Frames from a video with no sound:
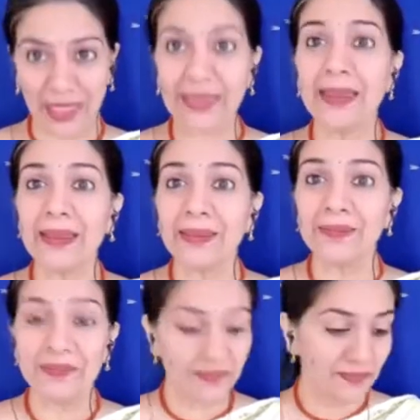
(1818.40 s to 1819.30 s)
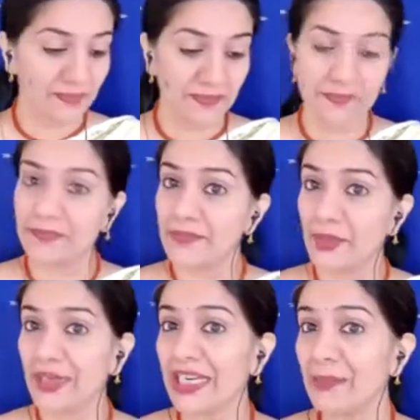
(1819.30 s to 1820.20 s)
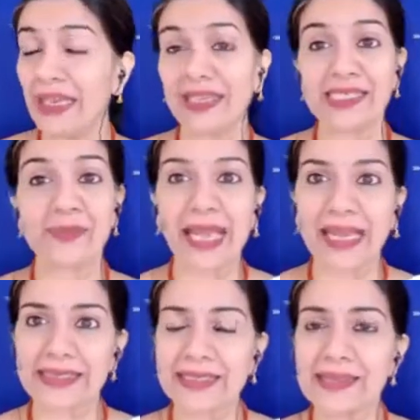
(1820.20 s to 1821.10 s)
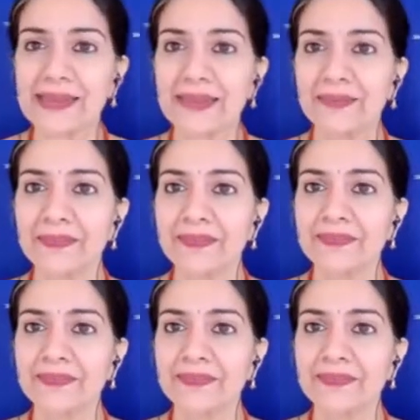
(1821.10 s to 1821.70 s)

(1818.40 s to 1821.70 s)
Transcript: Well, cricket players practice,